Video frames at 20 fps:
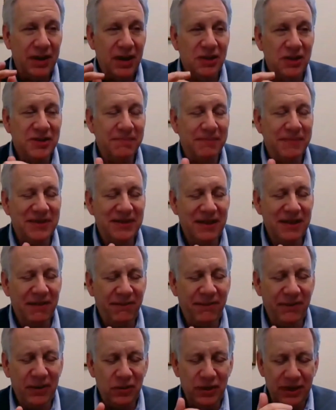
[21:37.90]

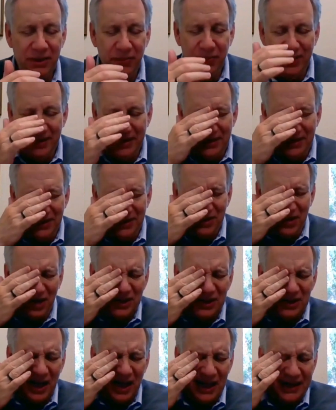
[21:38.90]
specifically, we can
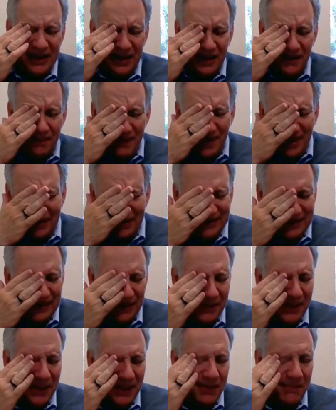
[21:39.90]
start talking about
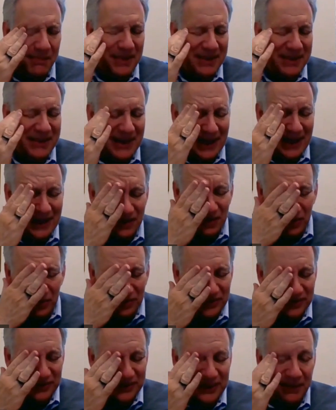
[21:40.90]
some of the
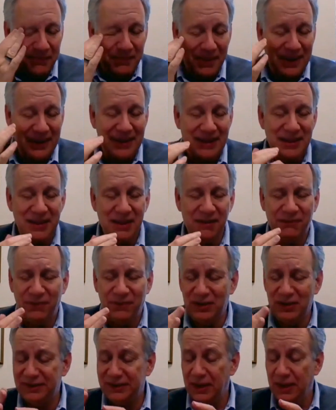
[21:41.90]
botanicals that make a
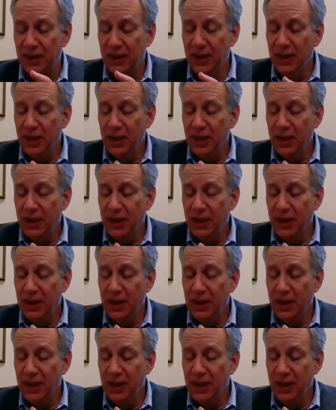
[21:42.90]
difference.